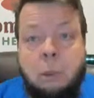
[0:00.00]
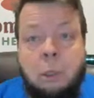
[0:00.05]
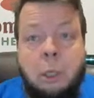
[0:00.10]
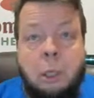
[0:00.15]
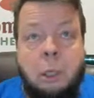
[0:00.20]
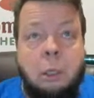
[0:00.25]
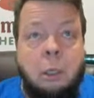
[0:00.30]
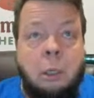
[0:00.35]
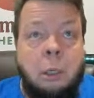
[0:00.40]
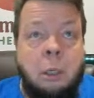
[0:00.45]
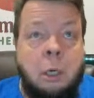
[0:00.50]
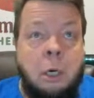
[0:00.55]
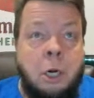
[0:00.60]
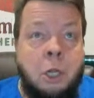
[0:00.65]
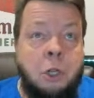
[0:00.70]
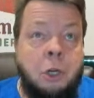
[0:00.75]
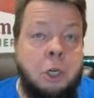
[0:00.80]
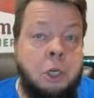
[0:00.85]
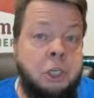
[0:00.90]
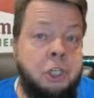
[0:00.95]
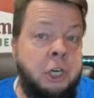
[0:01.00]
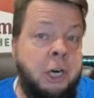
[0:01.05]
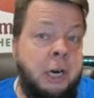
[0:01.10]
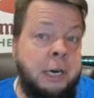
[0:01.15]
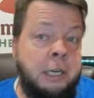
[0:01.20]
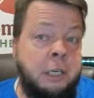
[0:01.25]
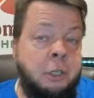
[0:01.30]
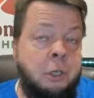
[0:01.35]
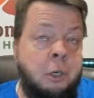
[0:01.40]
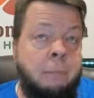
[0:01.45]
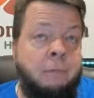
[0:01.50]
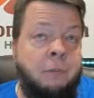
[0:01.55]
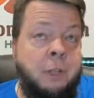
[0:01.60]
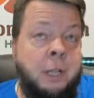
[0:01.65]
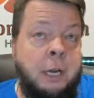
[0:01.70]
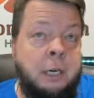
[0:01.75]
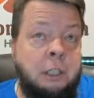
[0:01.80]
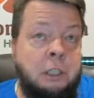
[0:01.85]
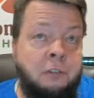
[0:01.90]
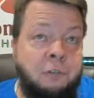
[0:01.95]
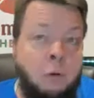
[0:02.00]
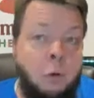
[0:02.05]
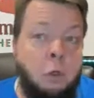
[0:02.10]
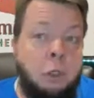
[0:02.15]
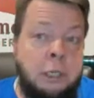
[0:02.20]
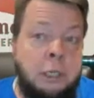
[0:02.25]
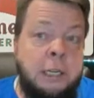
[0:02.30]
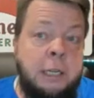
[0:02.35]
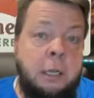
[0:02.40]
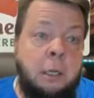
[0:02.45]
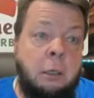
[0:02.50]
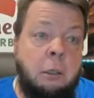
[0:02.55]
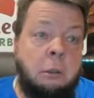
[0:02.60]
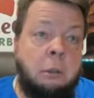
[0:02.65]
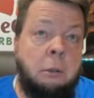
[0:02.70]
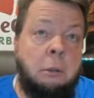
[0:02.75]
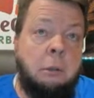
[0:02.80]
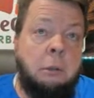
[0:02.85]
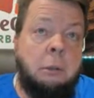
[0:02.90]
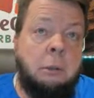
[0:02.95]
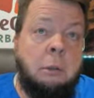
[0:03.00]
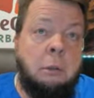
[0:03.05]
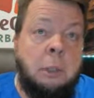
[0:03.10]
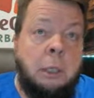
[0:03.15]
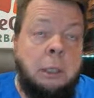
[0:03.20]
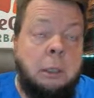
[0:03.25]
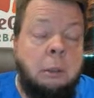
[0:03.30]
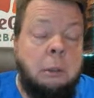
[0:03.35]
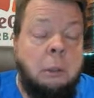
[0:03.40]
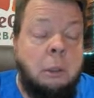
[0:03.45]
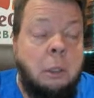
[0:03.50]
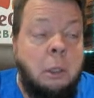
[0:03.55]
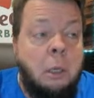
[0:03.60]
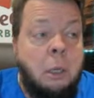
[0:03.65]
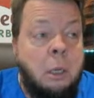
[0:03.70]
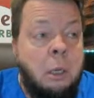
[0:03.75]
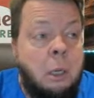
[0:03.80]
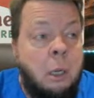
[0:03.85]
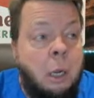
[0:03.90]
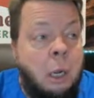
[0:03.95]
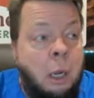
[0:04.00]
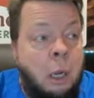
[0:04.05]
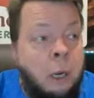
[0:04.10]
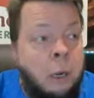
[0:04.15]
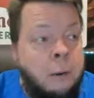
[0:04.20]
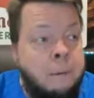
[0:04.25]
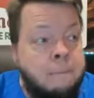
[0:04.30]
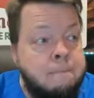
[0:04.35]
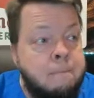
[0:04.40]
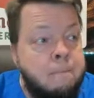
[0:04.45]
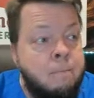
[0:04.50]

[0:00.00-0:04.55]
Okay, another good Chinese herb for that is Fo ti, right? uh,